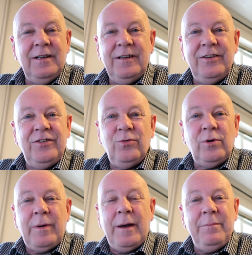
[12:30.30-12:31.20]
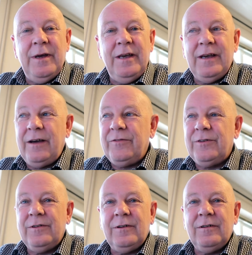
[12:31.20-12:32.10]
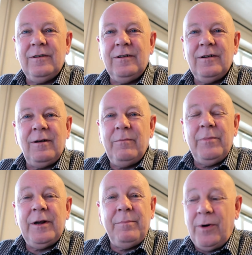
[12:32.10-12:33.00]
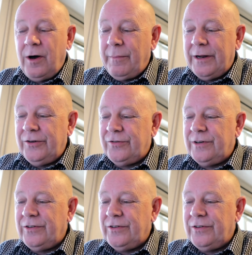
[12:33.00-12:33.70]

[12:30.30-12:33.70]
This is all about me having been a bar manager in